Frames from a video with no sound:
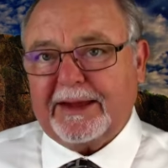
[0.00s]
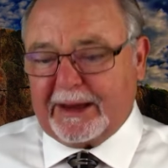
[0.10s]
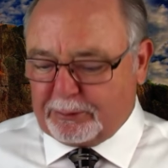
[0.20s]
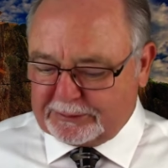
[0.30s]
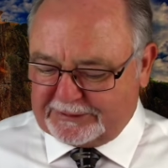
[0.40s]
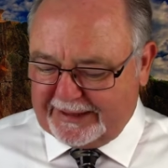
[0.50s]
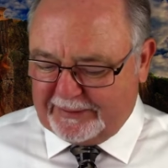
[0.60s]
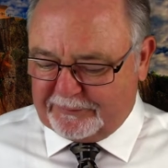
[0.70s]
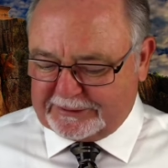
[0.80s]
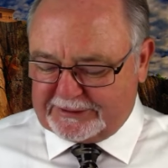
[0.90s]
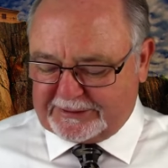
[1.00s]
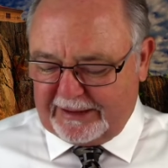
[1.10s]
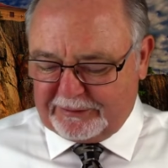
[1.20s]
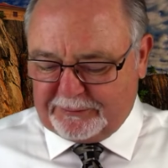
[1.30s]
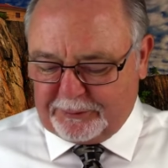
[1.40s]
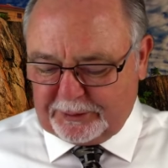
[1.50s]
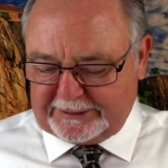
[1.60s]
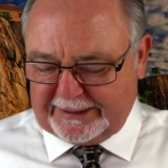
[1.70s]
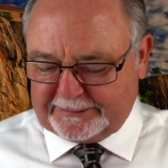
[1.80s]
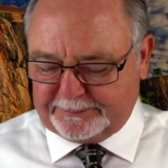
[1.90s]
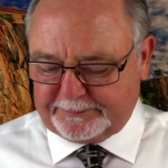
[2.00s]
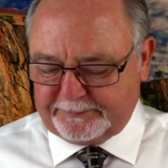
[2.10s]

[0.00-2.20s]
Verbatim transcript: Hebrews 10, verses 11 and 14.